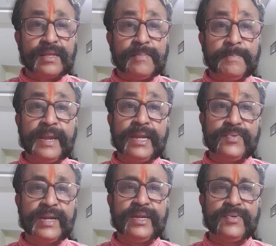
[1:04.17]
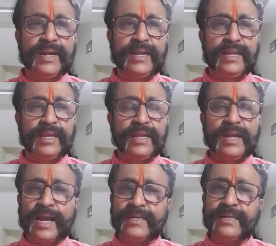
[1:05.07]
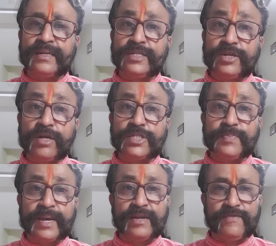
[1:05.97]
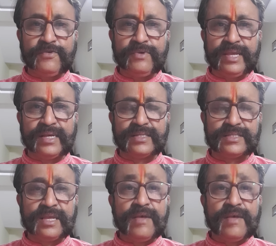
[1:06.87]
May 2020, and in a short span of 2 years,